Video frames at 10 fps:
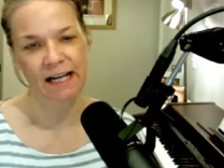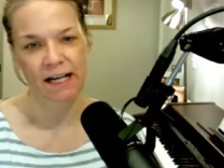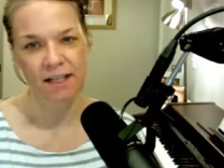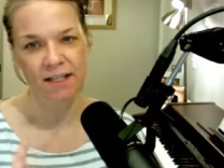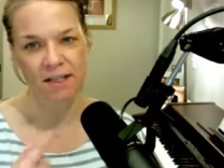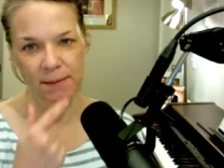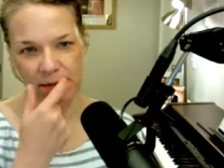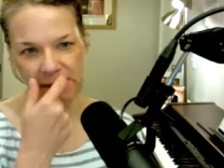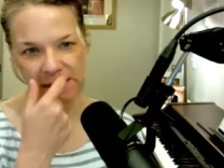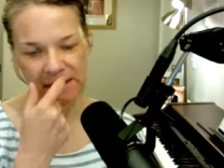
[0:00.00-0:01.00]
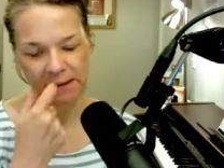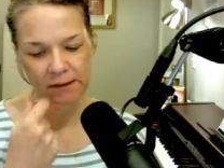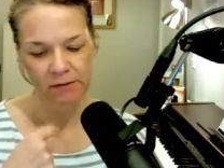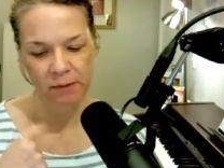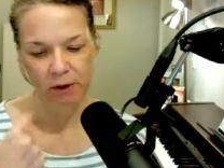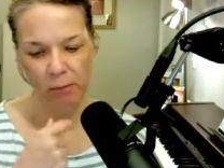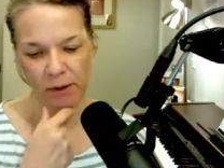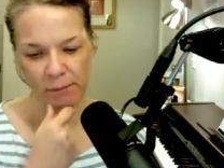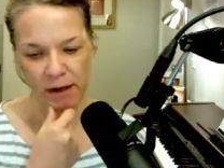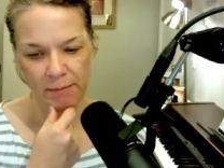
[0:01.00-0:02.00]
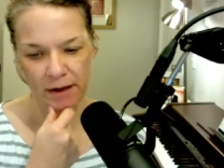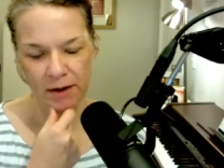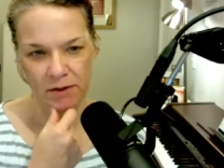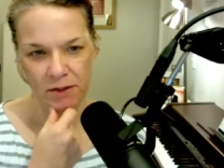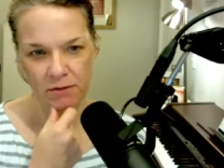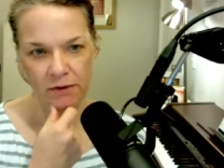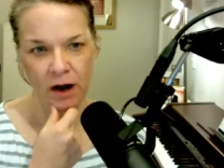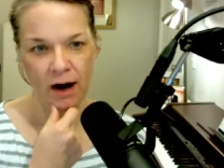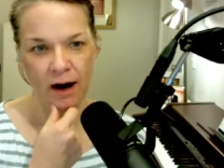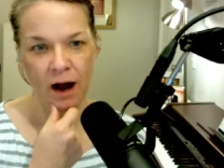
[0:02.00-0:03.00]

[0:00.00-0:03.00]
This keeps me from opening my mouth too far.